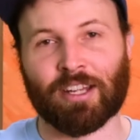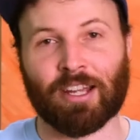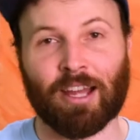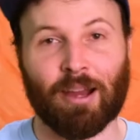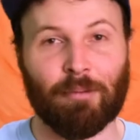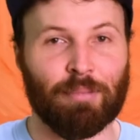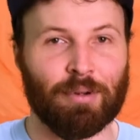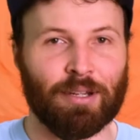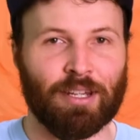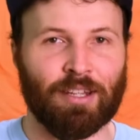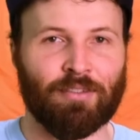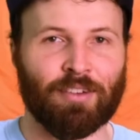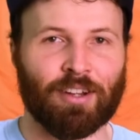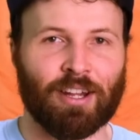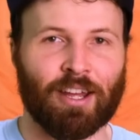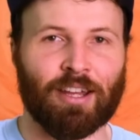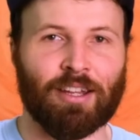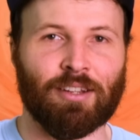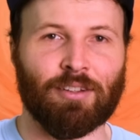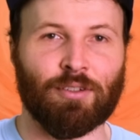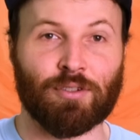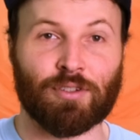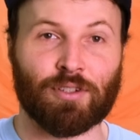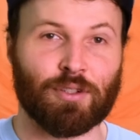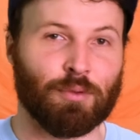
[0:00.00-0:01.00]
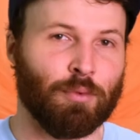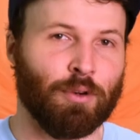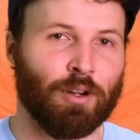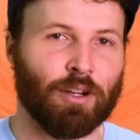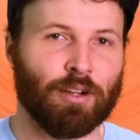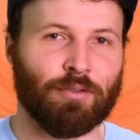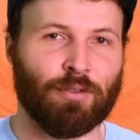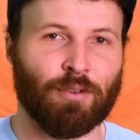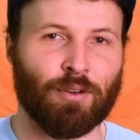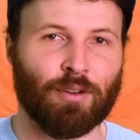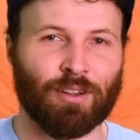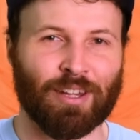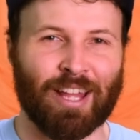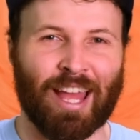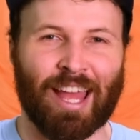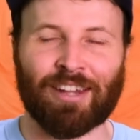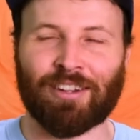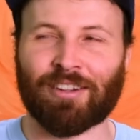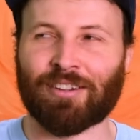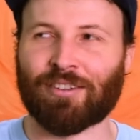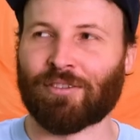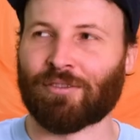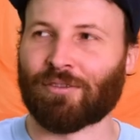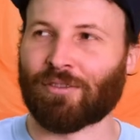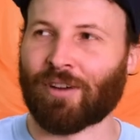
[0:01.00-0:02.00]
a company that I used to work for
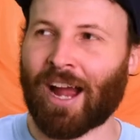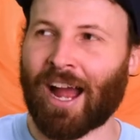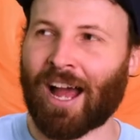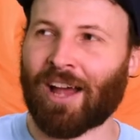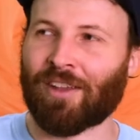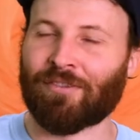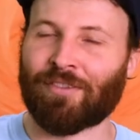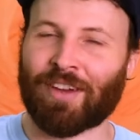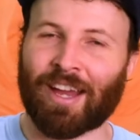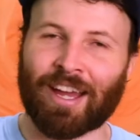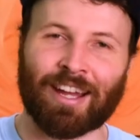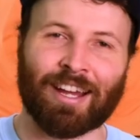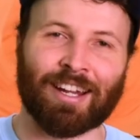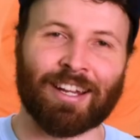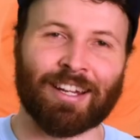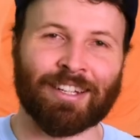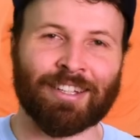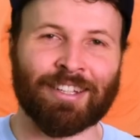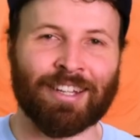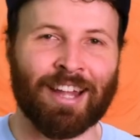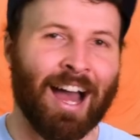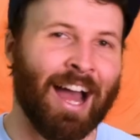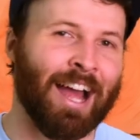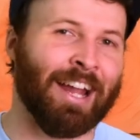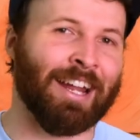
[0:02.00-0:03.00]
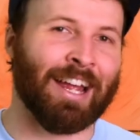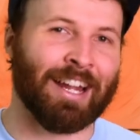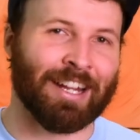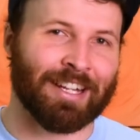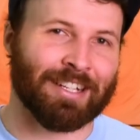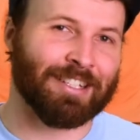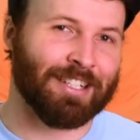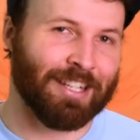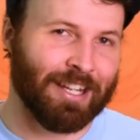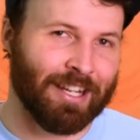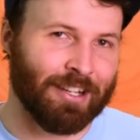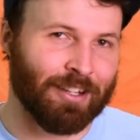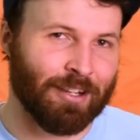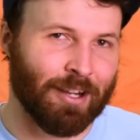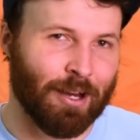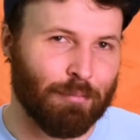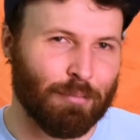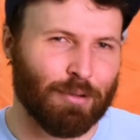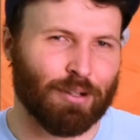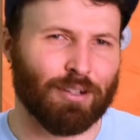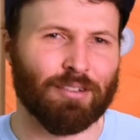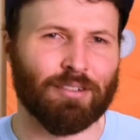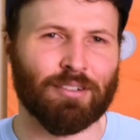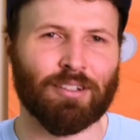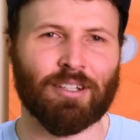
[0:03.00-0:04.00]
landed around that kind of 9 out of 10
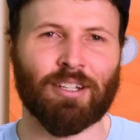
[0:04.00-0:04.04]
number.